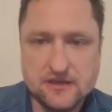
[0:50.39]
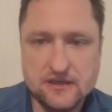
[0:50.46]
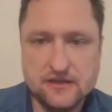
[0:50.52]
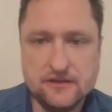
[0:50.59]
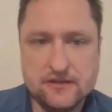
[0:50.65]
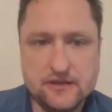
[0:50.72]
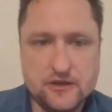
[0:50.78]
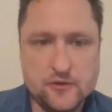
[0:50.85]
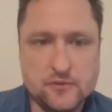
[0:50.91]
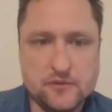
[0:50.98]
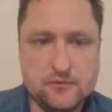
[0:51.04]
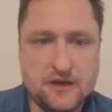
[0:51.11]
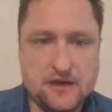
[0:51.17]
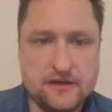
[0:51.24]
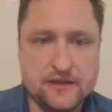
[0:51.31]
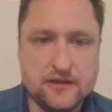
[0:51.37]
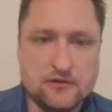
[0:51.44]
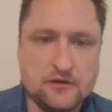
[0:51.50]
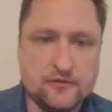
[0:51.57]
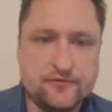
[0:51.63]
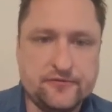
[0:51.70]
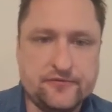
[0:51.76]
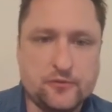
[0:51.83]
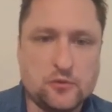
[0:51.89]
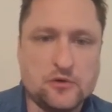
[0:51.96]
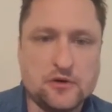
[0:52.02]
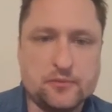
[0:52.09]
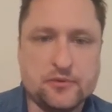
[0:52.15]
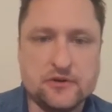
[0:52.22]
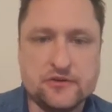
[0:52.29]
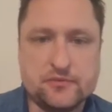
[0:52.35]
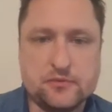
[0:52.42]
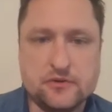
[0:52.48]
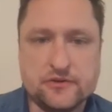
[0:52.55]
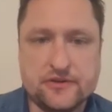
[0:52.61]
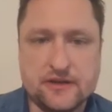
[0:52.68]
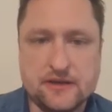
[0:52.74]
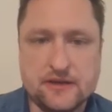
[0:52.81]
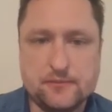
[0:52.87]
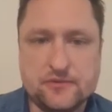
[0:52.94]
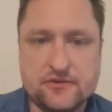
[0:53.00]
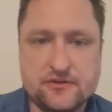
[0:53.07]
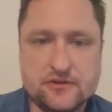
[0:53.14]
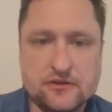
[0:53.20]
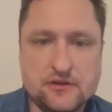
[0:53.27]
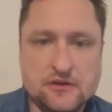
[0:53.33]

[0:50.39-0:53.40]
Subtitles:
In the human body, there are four principal types